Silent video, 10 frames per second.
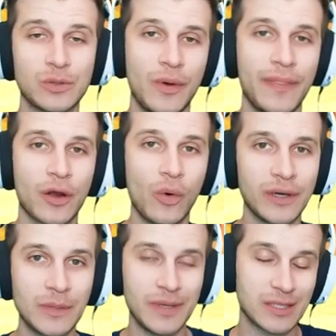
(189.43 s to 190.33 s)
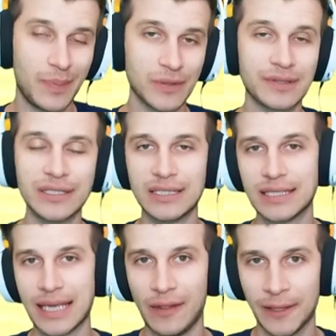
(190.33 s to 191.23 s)
when they're going to be supposedly
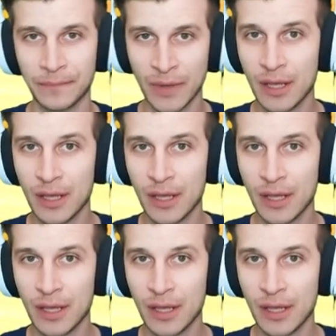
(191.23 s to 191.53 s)
detailing